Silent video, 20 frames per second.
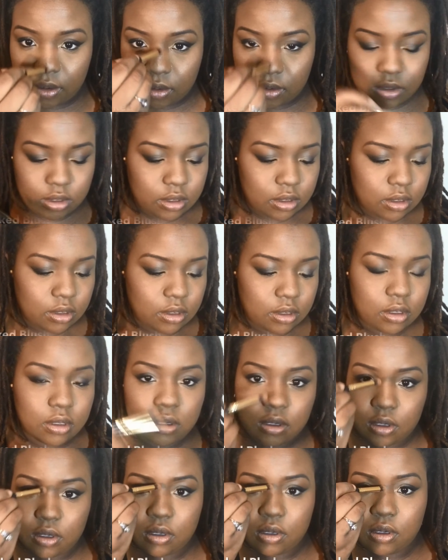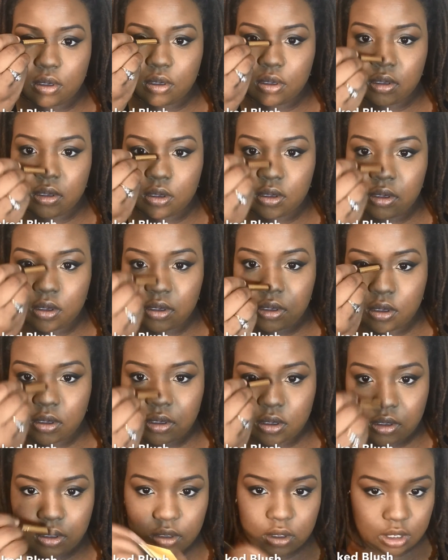And I'm going over my
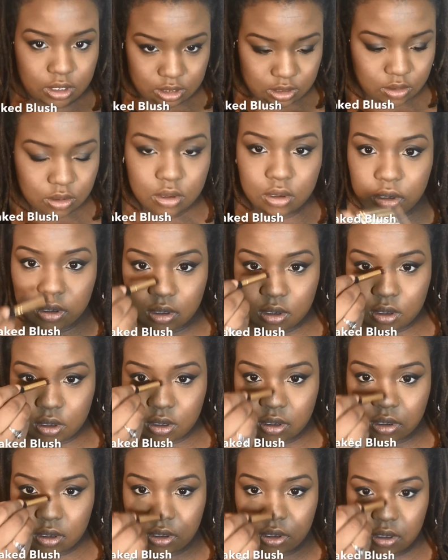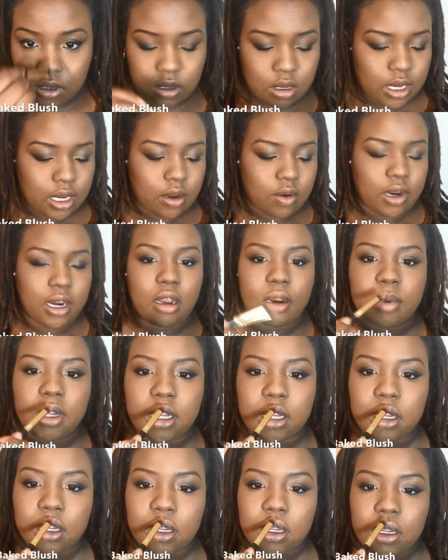nose, here,
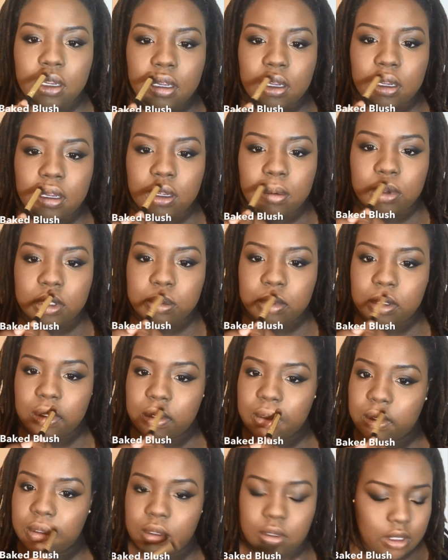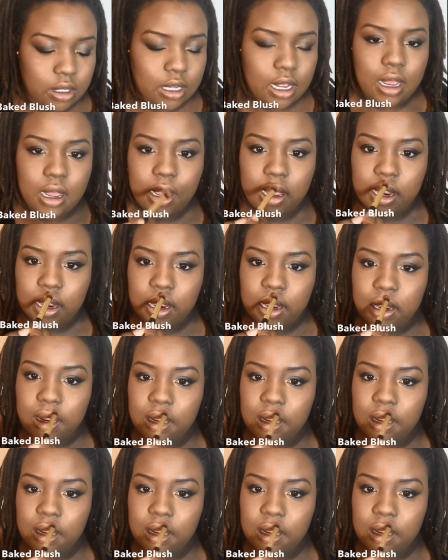and my Cupid's bow as well.